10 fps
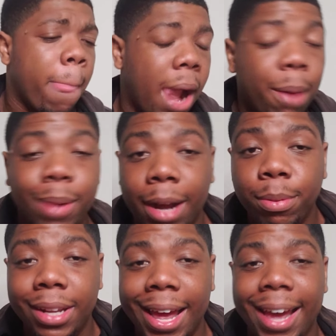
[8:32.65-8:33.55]
I'm
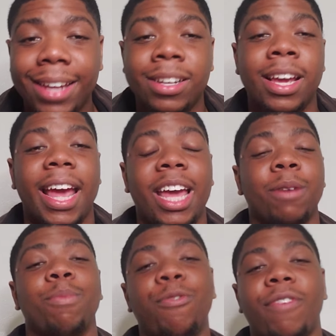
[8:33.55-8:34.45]
I'm glad
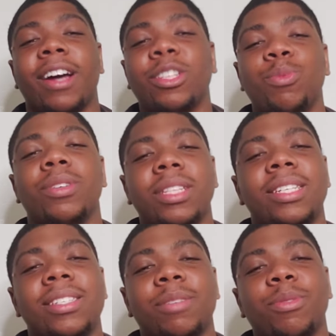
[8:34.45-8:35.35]
M finally
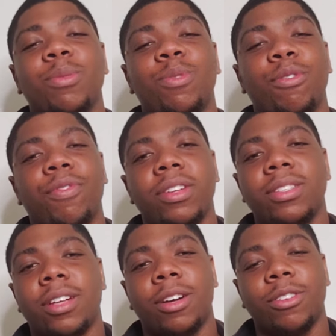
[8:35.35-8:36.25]
released something with
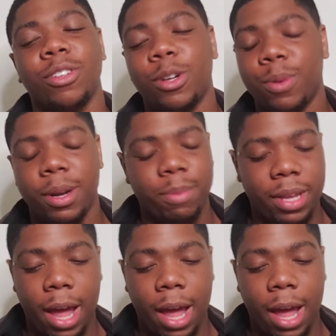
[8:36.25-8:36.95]
freestyle. You know what I mean?